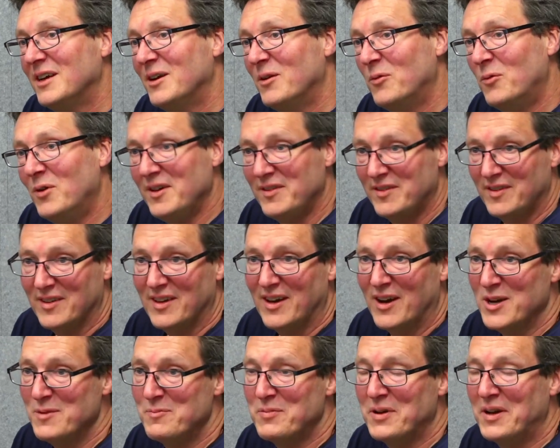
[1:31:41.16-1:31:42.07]
with
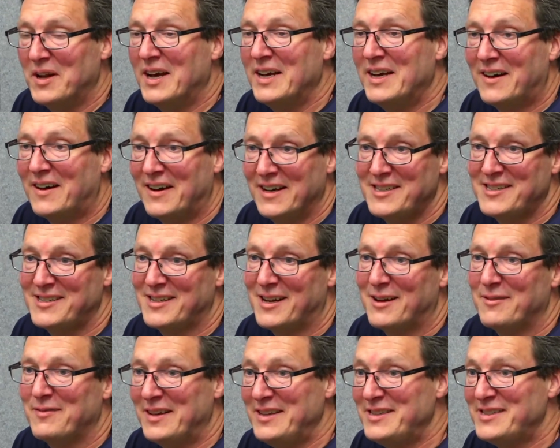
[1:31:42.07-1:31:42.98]
OpenAI
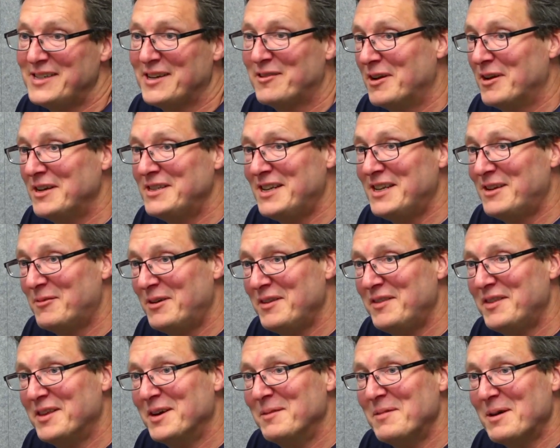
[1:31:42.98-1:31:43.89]
stuff integrated with
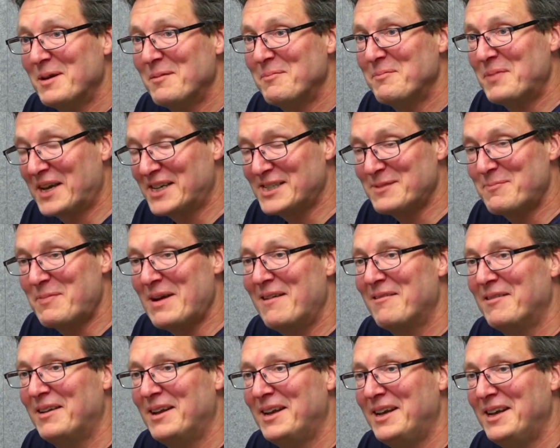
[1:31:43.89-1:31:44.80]
them. Those
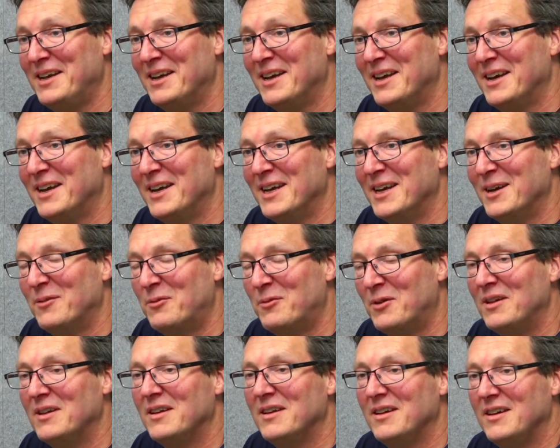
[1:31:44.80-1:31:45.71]
Boston Dynamic
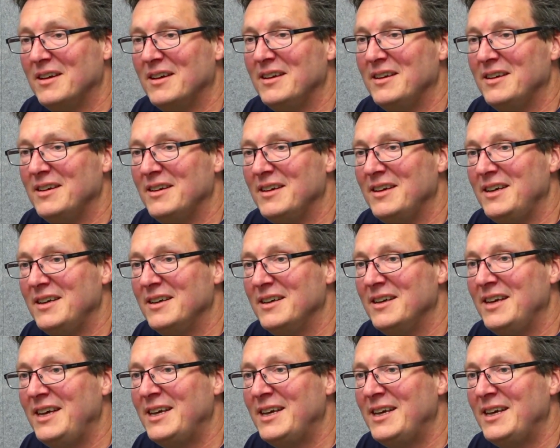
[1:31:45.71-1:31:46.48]
fucking Black Mirror